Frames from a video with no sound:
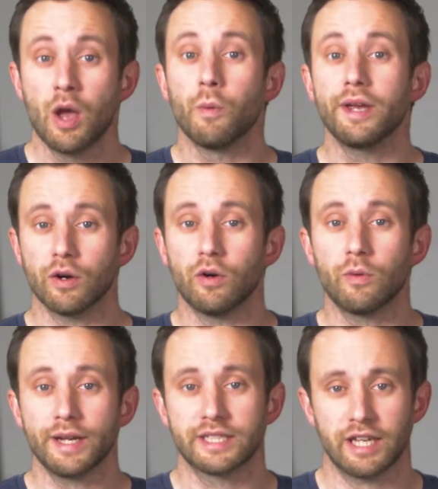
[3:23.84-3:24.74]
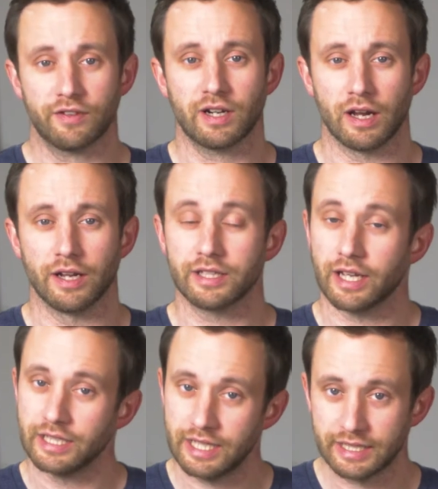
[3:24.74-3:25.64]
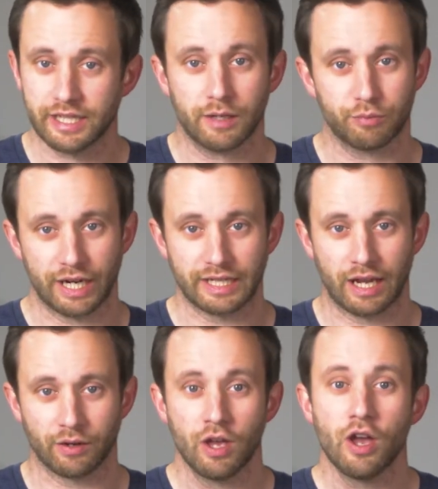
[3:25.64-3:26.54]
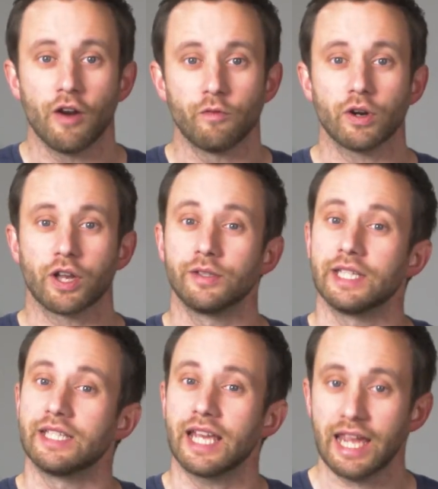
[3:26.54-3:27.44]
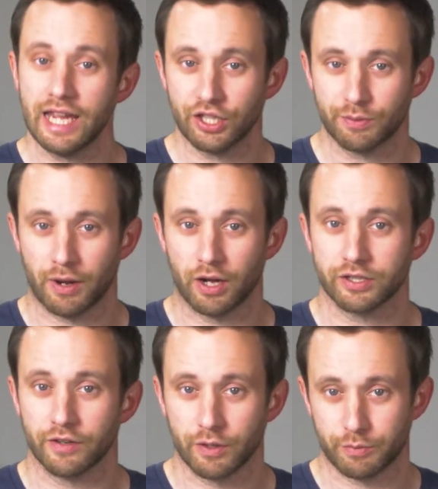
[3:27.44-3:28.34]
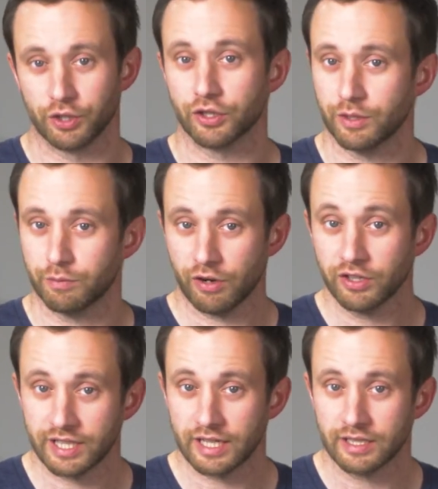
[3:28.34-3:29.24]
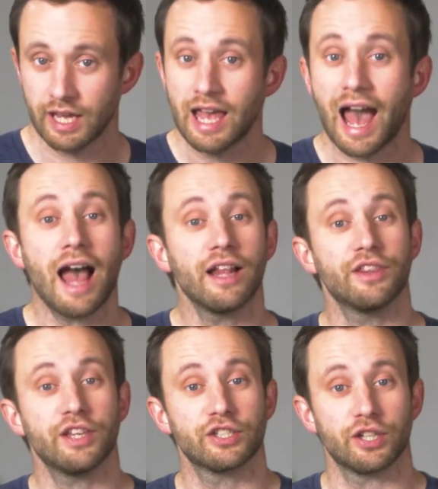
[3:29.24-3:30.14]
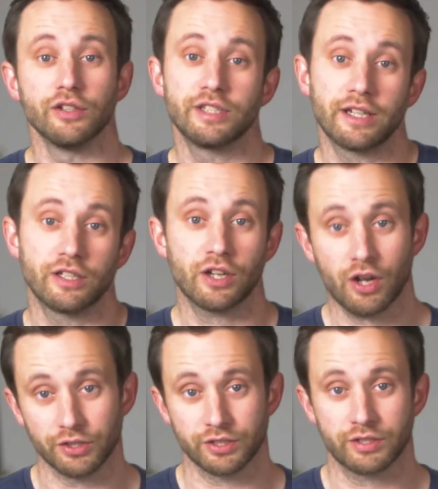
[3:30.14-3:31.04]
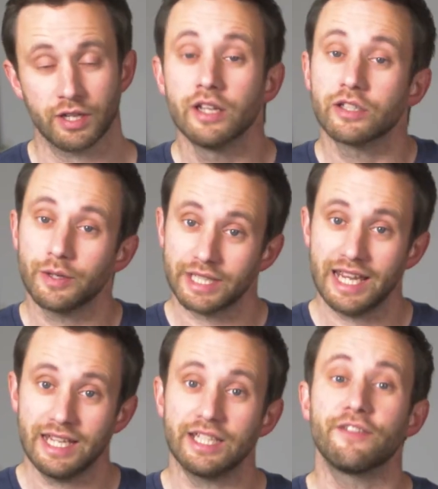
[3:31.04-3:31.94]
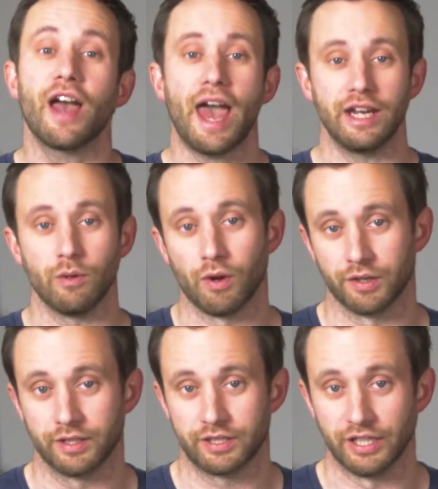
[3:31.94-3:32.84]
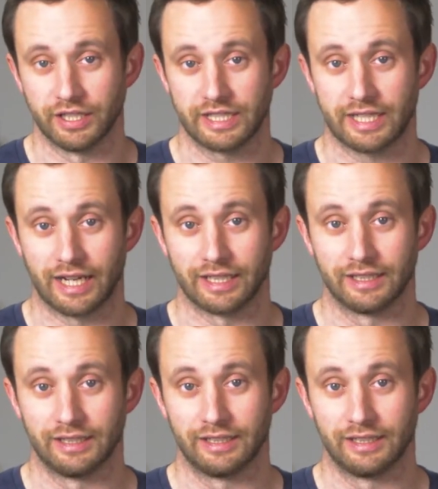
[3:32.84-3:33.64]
We always give clients a detailed breakdown of what goes into each part of the production process and the associated costs, so it's easy for anyone to understand.